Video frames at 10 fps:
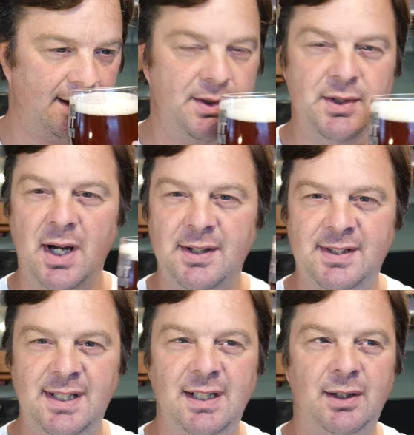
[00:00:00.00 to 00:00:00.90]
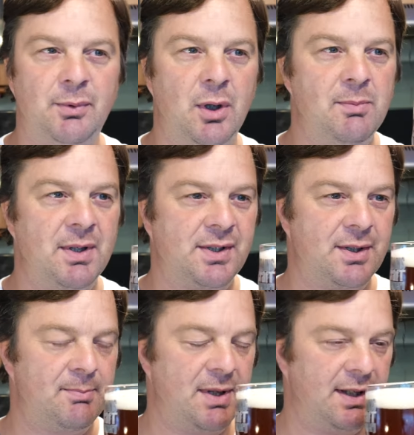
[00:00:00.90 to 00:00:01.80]
nutty aroma to
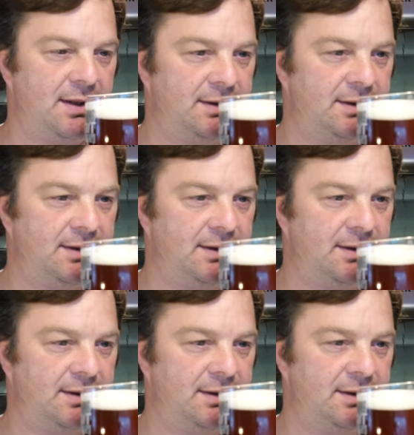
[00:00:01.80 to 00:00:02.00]
the beer.